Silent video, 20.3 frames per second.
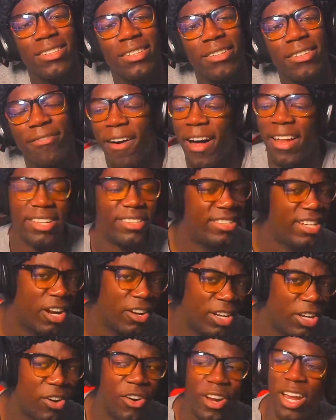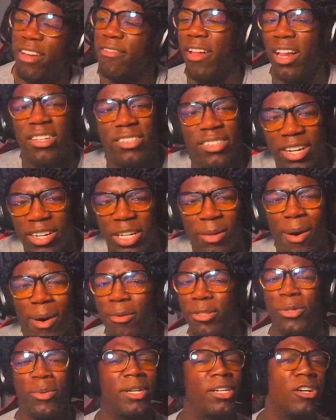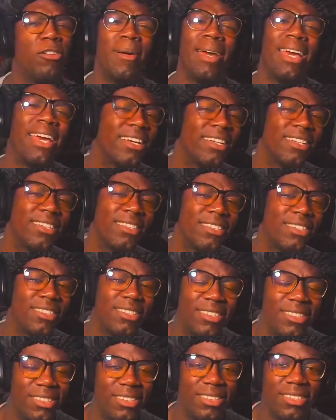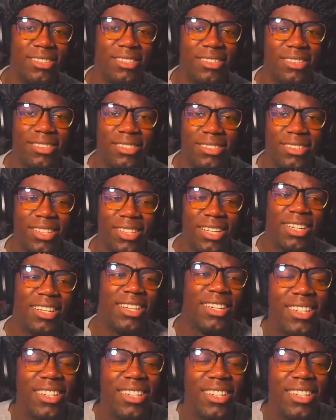Voluntarily or involuntarily, why would you want to go back?